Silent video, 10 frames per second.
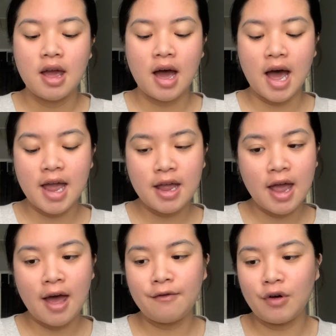I
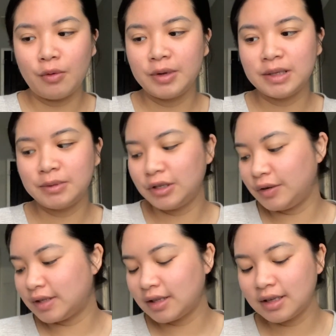have always been
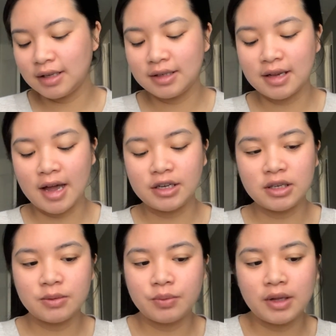using this. I
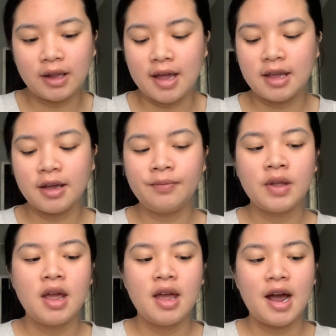just really like it.
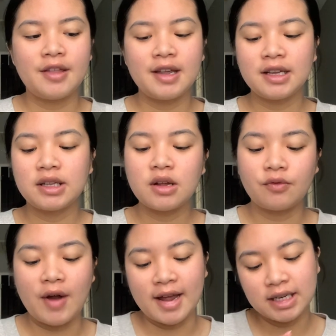I think it's like
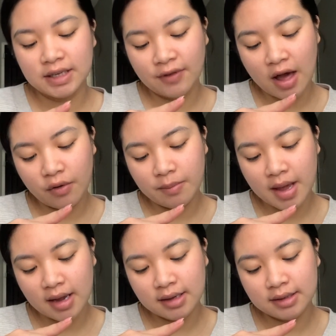rice flour
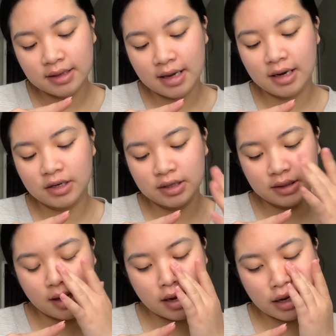based and it just
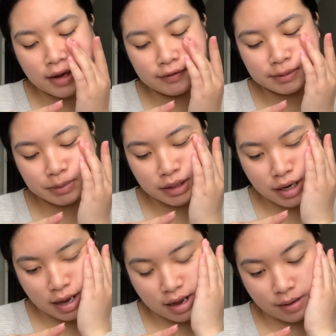like gives me
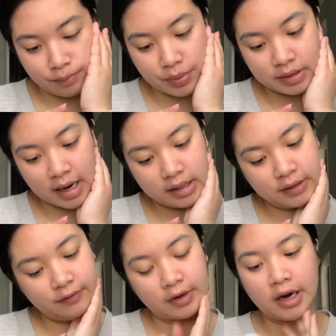a
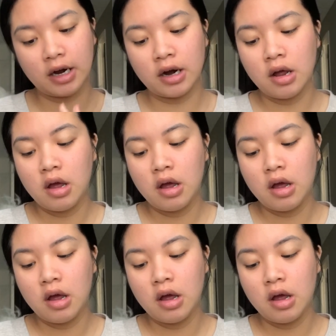protective layer